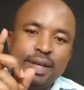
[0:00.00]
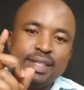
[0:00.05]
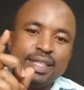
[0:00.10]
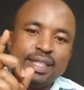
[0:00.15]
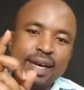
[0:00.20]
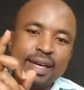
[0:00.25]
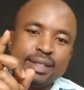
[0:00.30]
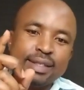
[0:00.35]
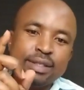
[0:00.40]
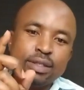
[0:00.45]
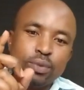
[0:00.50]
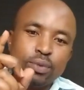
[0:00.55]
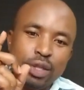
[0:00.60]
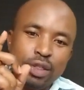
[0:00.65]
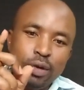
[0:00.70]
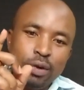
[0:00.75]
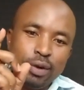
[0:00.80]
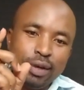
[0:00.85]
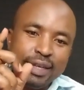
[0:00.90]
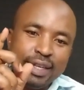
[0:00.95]
tax,
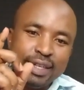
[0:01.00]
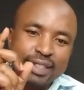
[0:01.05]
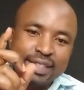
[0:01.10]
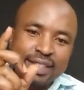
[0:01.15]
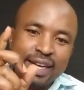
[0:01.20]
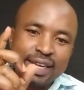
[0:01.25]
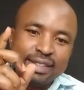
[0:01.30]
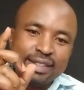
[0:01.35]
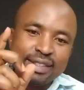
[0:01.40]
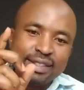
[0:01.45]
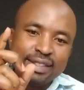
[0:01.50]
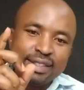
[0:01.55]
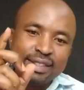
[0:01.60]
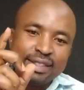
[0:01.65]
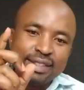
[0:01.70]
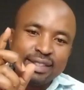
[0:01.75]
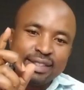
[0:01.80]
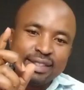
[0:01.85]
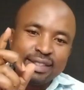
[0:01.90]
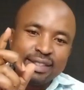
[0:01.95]
withholding tax at a
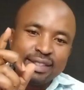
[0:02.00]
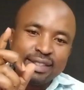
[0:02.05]
rate of